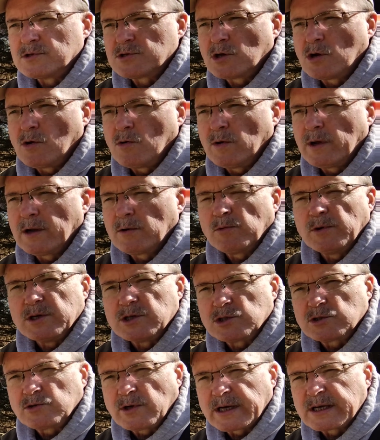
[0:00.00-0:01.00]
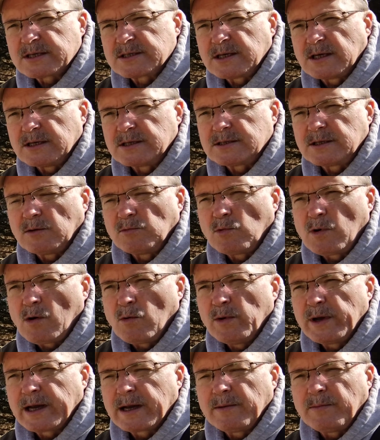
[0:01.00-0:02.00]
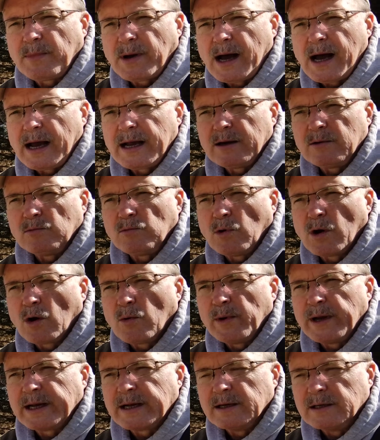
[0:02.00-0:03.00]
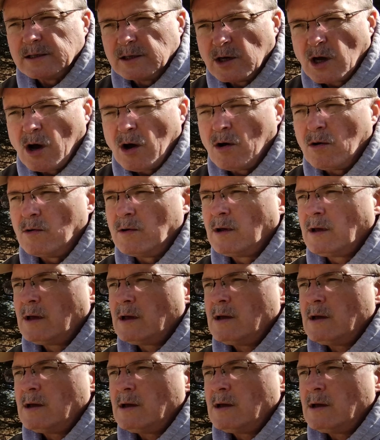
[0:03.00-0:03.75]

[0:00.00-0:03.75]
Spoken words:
so it restricts us on what we can buy and where we can go.